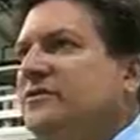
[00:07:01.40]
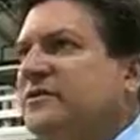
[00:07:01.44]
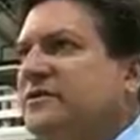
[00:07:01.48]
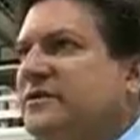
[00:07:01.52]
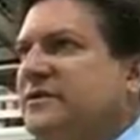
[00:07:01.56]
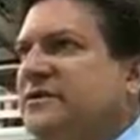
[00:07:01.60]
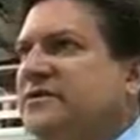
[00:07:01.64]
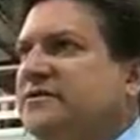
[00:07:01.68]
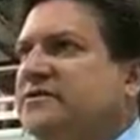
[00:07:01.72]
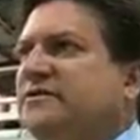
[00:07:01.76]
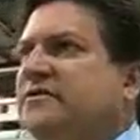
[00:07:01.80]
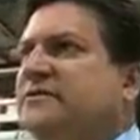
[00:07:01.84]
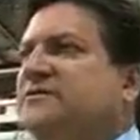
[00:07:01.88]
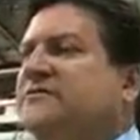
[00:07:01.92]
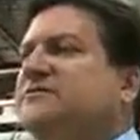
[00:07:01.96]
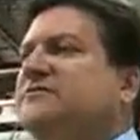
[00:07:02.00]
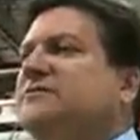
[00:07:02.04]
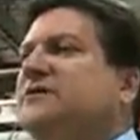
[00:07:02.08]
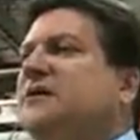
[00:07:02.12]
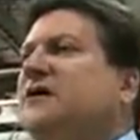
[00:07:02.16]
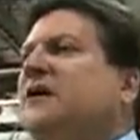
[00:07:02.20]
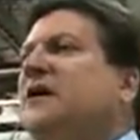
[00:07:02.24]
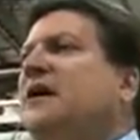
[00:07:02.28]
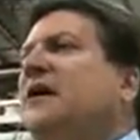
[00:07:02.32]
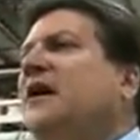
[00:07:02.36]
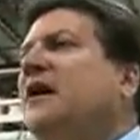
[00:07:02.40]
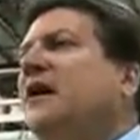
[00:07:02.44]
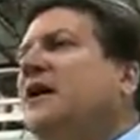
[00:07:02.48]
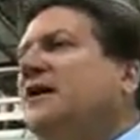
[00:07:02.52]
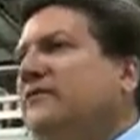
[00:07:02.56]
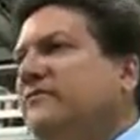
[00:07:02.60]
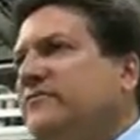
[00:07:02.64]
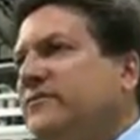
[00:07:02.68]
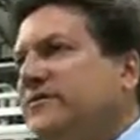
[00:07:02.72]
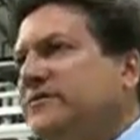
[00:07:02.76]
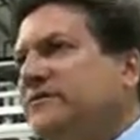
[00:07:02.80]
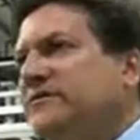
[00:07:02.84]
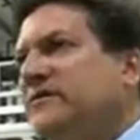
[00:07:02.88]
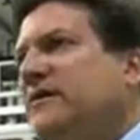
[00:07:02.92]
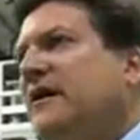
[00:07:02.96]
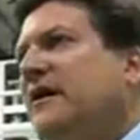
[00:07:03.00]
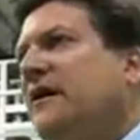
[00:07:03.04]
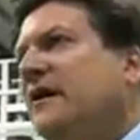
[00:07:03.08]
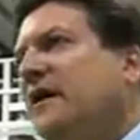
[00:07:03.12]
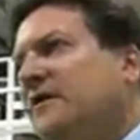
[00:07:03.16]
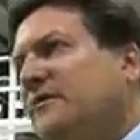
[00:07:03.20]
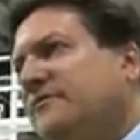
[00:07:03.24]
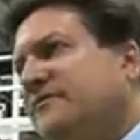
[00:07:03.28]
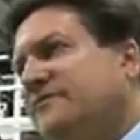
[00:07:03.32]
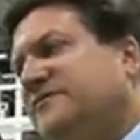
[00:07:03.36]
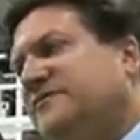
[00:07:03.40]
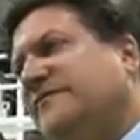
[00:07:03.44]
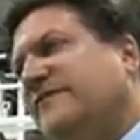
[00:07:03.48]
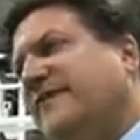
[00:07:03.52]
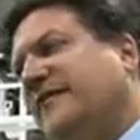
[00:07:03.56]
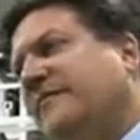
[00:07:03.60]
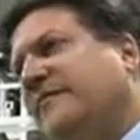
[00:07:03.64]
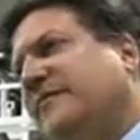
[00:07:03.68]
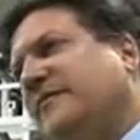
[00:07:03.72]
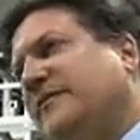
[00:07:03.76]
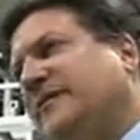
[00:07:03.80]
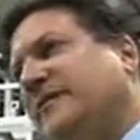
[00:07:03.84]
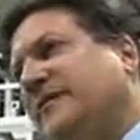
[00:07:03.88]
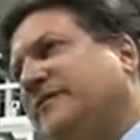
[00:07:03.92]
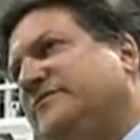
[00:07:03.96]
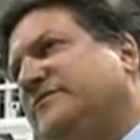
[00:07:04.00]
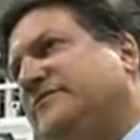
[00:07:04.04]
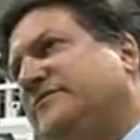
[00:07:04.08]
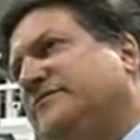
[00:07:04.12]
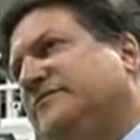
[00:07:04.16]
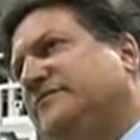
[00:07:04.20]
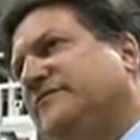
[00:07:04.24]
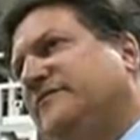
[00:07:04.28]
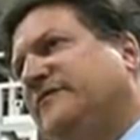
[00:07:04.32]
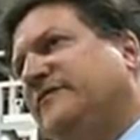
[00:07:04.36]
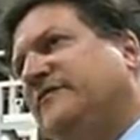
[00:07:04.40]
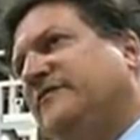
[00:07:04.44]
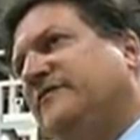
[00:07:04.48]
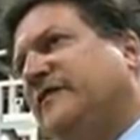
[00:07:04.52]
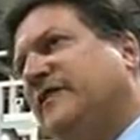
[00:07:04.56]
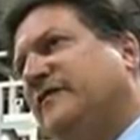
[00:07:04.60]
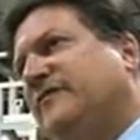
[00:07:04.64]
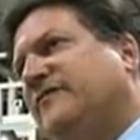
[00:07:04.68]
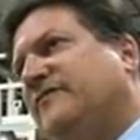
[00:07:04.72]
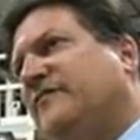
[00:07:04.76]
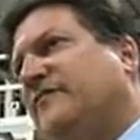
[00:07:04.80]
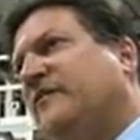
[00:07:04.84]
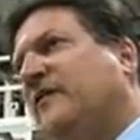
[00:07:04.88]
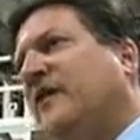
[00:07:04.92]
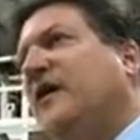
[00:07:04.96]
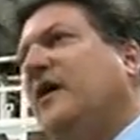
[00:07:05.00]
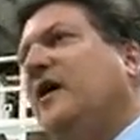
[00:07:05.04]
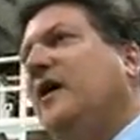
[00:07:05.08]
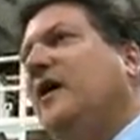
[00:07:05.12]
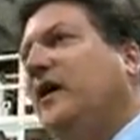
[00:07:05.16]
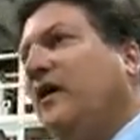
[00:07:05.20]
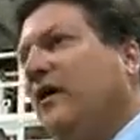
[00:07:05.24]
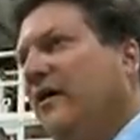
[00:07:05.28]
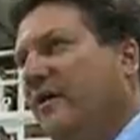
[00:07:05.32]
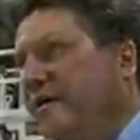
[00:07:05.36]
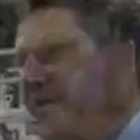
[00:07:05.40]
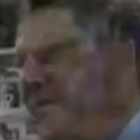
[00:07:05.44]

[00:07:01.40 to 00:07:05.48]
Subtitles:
with this? There's hundreds and hundreds of applications that we've thought through. Our